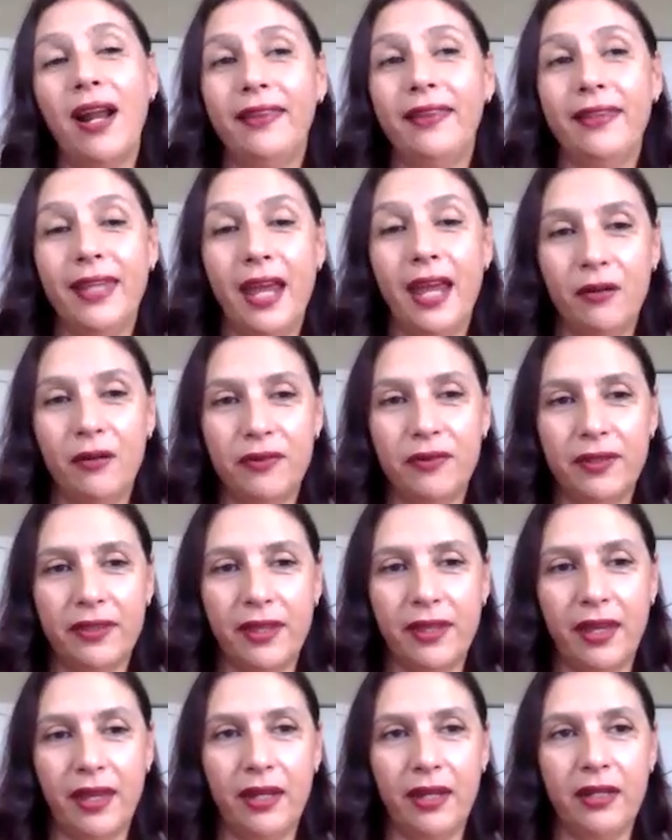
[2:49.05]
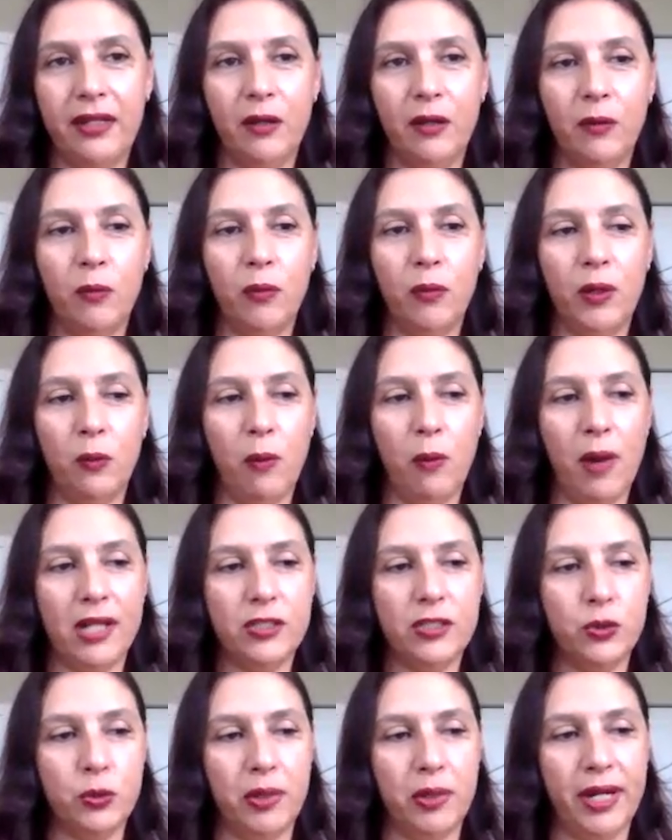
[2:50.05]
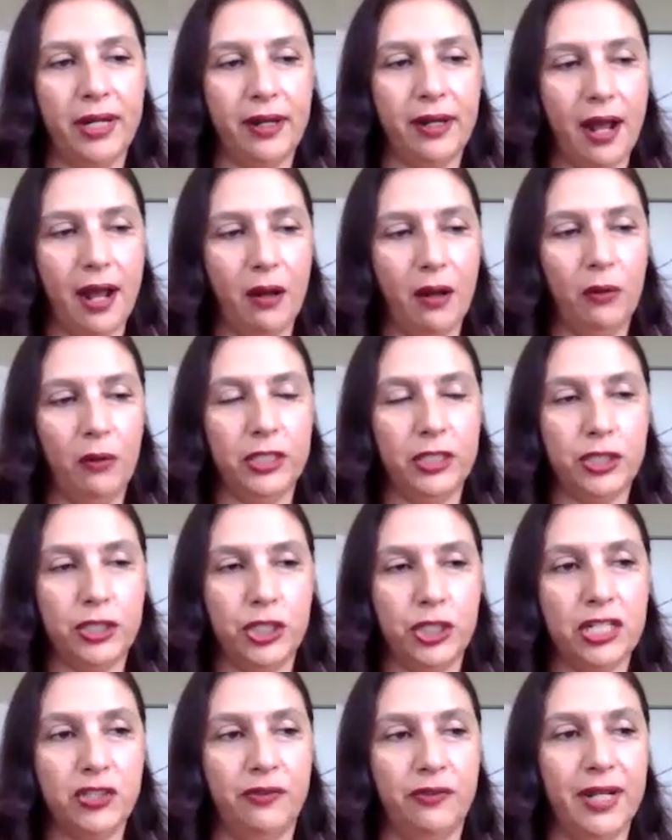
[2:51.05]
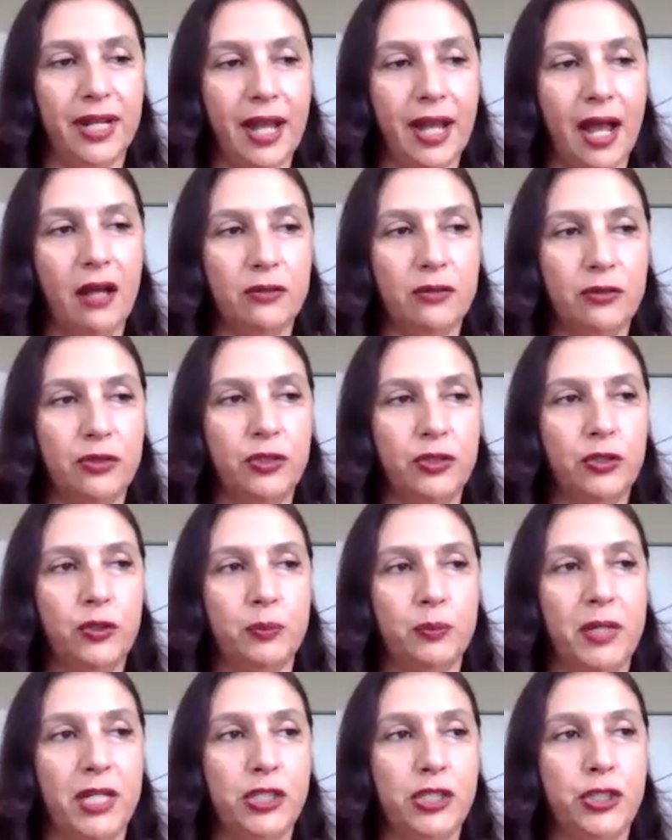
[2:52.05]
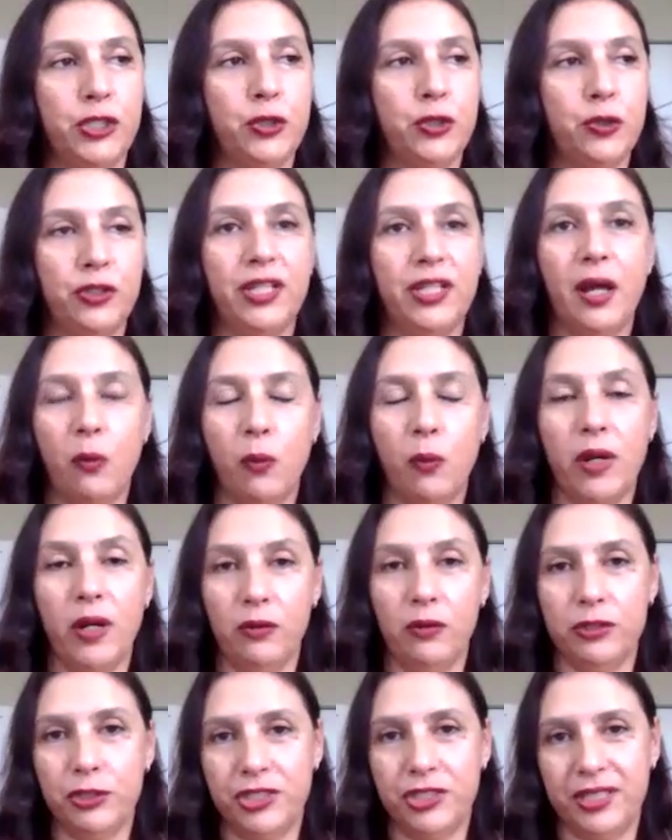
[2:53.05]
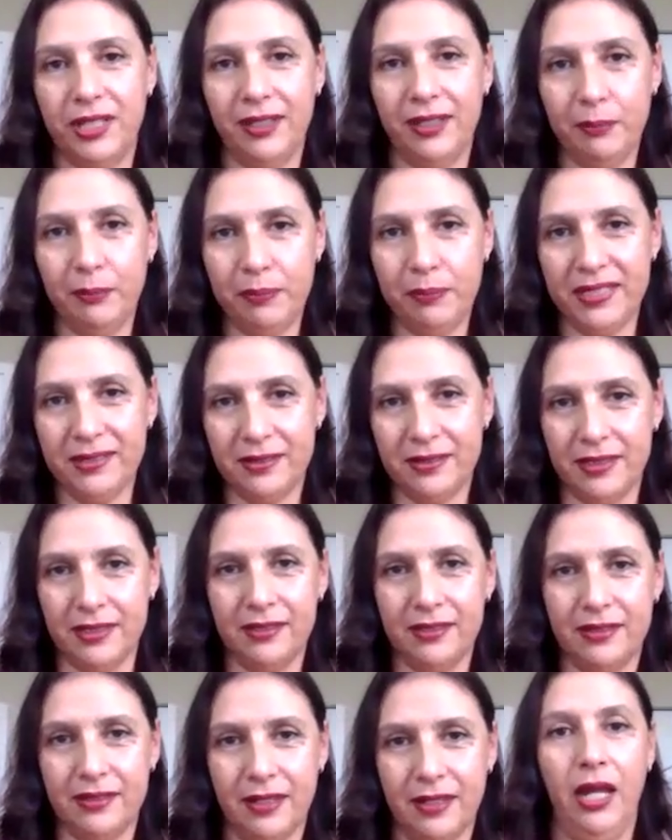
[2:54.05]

at the end of the day, we want to break out the charts of accounts to make sure that we understand the business.